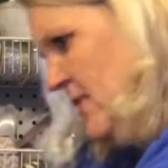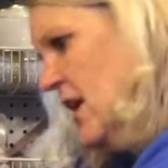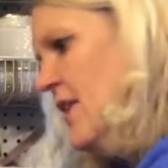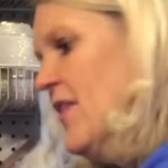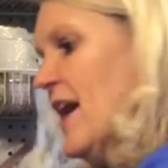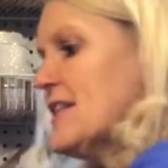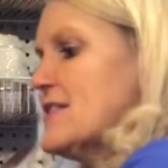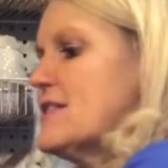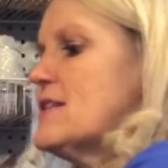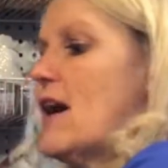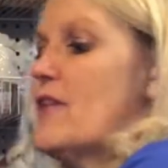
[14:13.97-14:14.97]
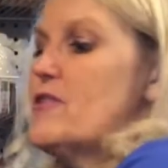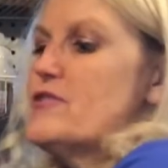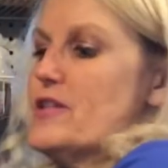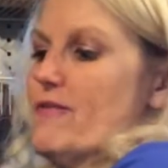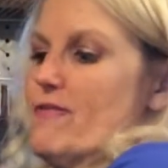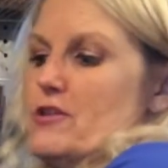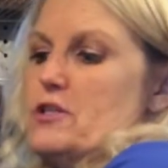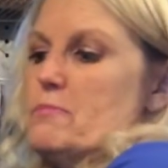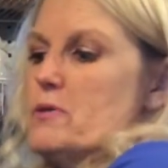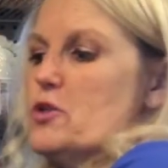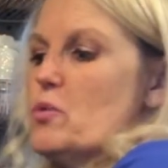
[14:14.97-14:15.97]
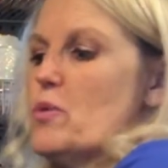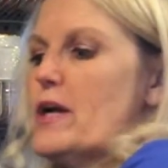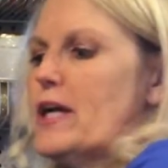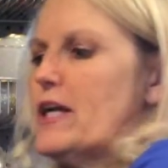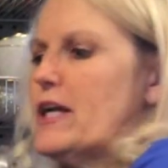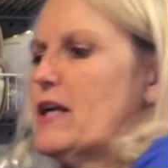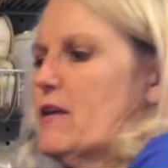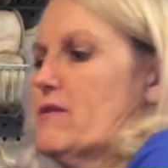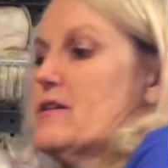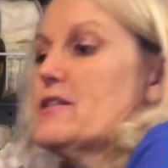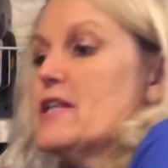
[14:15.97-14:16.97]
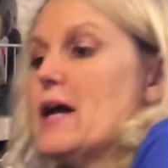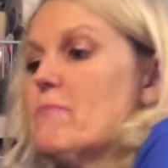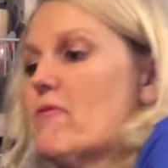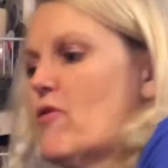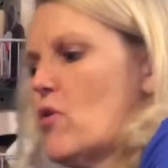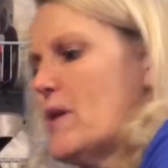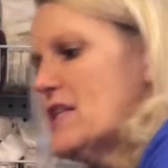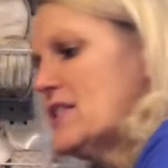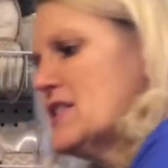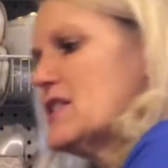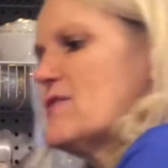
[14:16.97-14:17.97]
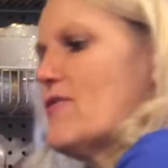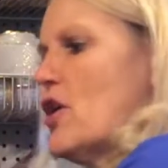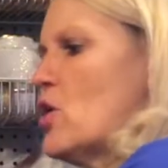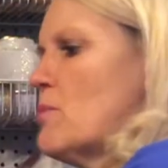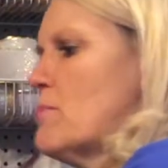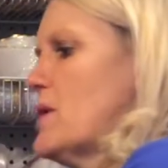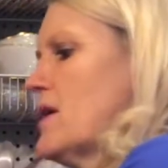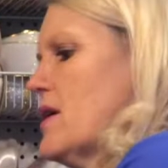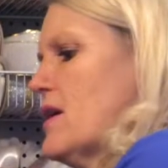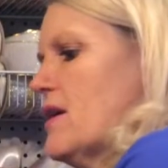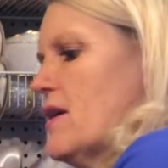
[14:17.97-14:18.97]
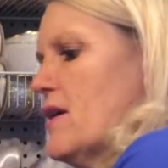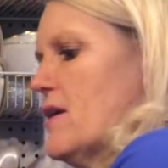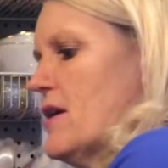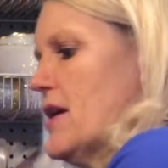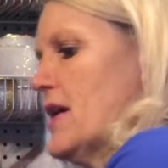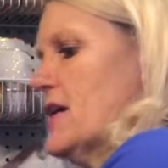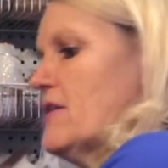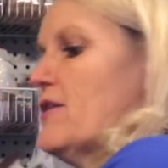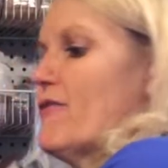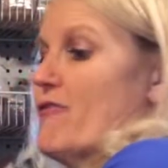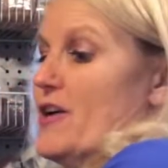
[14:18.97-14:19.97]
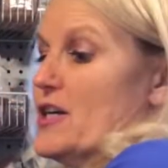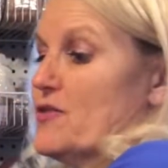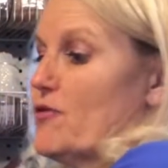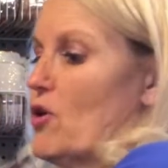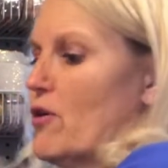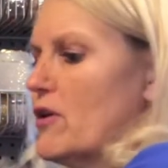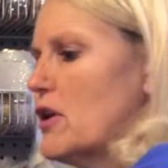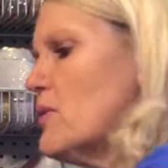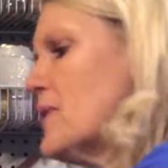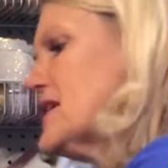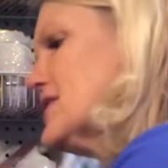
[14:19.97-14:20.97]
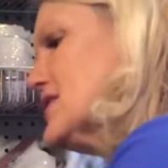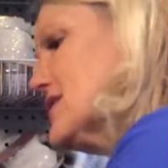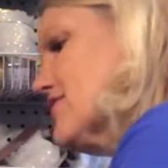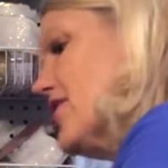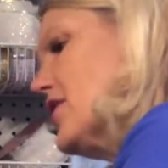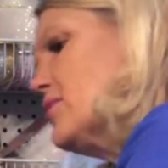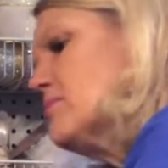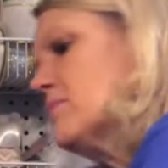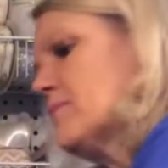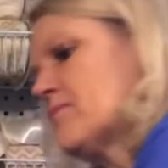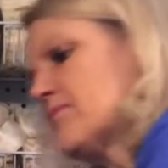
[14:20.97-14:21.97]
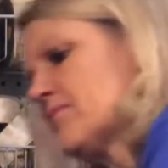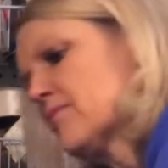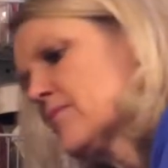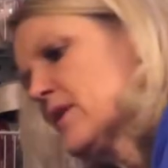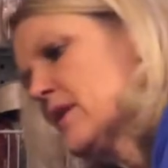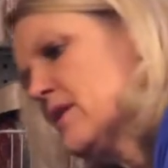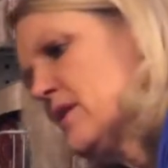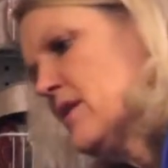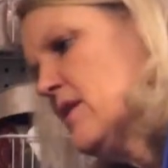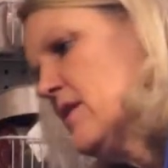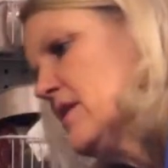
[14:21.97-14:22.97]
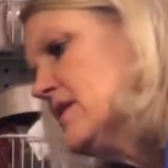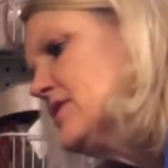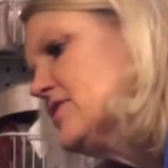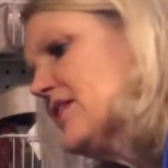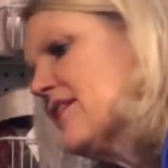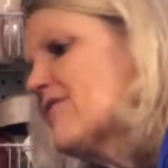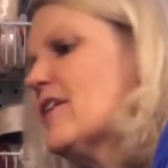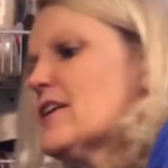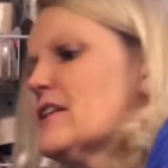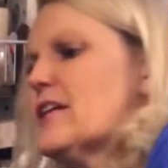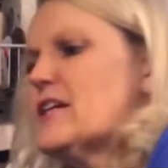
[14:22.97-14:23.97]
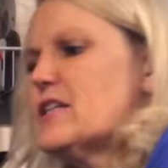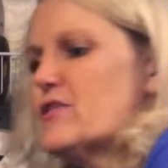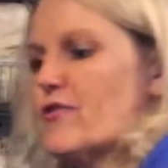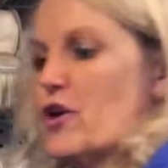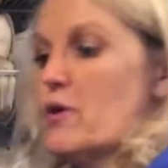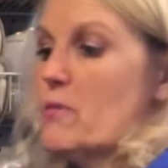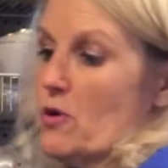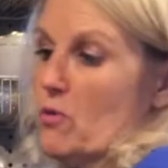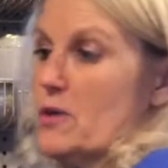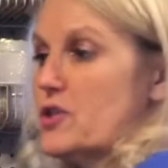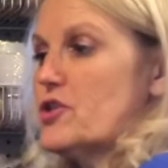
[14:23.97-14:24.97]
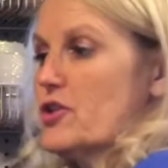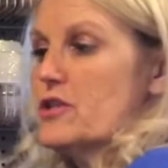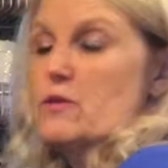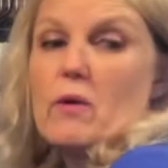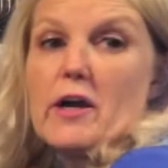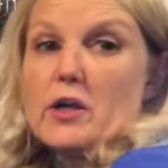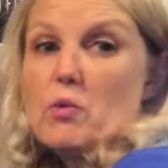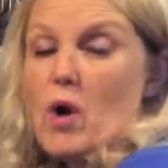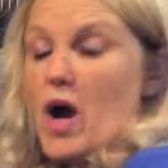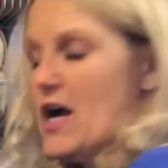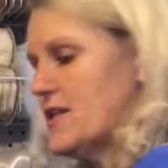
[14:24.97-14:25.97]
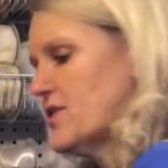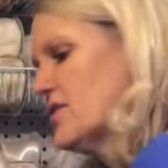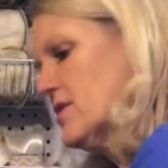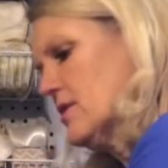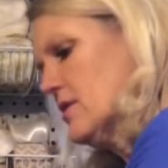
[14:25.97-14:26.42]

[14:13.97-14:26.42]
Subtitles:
And that's the other difference between this type of oasis foam and the fresh floral oasis foam. This definitely is firmer, which is what you want.